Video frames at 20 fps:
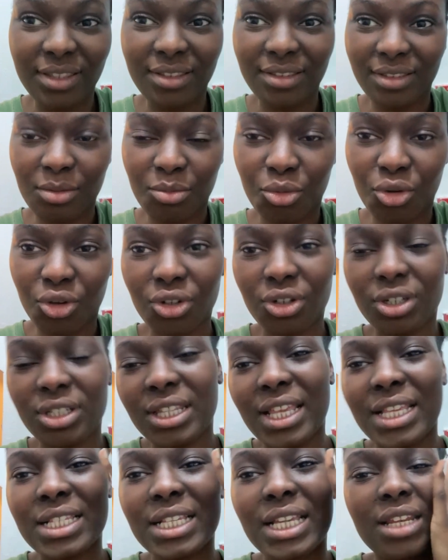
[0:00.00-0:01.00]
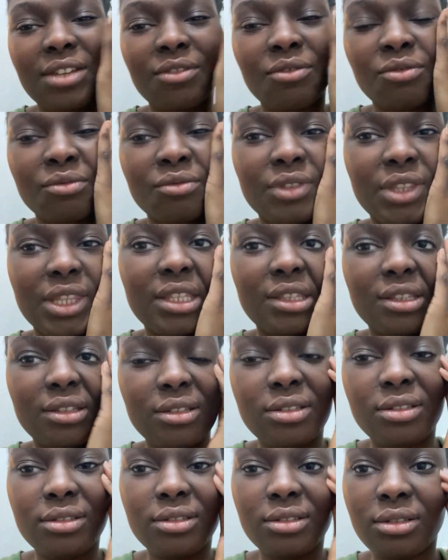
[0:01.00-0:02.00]
the product that's kind of
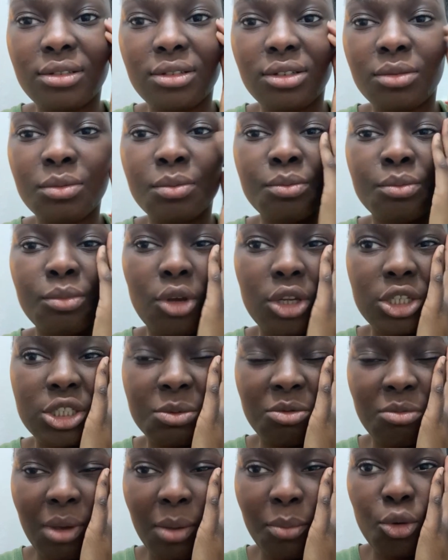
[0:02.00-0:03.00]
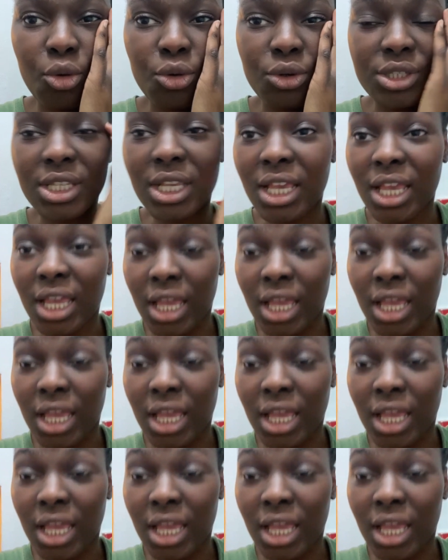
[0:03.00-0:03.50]
blocked some of my pores.